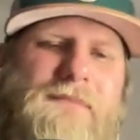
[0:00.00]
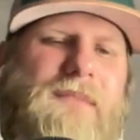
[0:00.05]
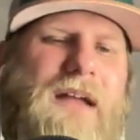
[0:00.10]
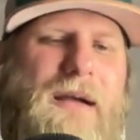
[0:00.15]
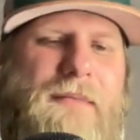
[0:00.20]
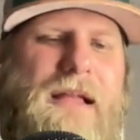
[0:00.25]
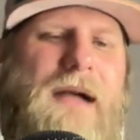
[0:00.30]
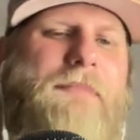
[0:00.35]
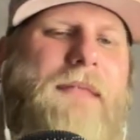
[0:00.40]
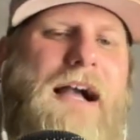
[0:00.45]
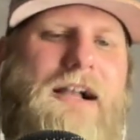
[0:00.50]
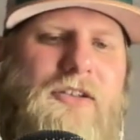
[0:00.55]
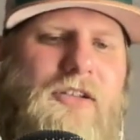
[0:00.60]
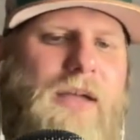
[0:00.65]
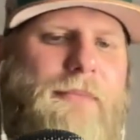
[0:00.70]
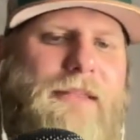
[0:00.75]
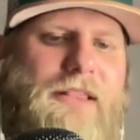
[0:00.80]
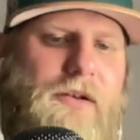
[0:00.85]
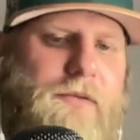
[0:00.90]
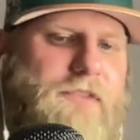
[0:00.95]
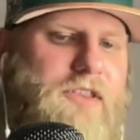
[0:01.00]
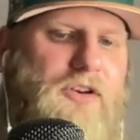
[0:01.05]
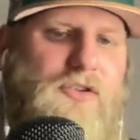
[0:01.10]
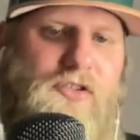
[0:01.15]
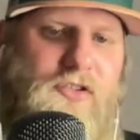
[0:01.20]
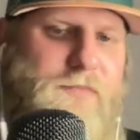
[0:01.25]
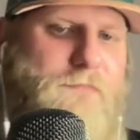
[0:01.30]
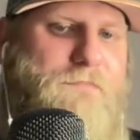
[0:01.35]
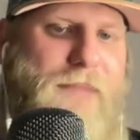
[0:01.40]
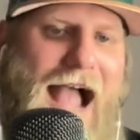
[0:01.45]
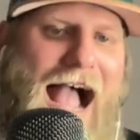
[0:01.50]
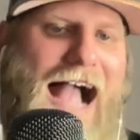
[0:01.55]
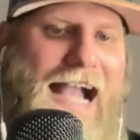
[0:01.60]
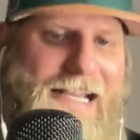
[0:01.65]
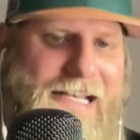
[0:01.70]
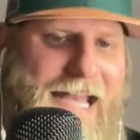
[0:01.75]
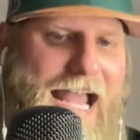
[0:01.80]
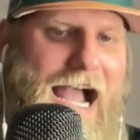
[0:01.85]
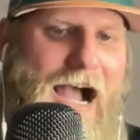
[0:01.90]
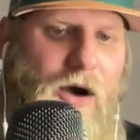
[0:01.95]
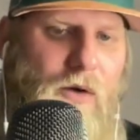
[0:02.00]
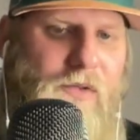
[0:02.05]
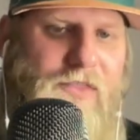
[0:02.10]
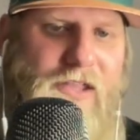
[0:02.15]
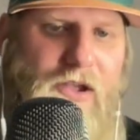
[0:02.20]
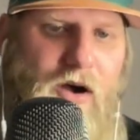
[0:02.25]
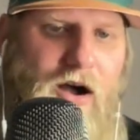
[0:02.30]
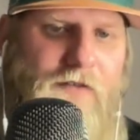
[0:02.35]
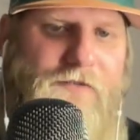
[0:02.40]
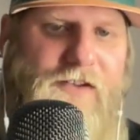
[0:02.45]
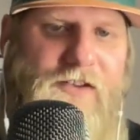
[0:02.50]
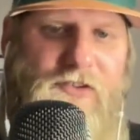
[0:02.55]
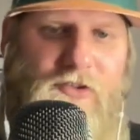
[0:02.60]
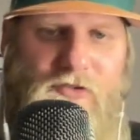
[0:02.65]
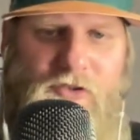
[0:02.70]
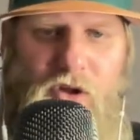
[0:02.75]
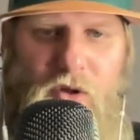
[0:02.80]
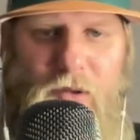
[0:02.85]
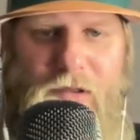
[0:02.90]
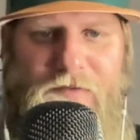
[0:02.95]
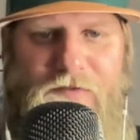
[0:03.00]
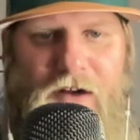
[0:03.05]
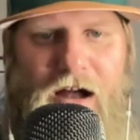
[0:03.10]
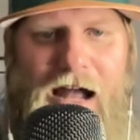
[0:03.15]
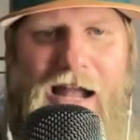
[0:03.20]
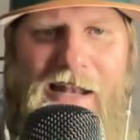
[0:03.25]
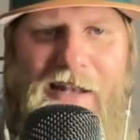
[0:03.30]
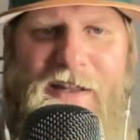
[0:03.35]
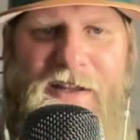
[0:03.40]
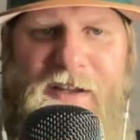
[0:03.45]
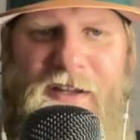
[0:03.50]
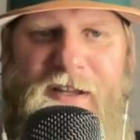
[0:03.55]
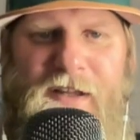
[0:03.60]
I'm not claiming they're just back now and the offense is totally fine.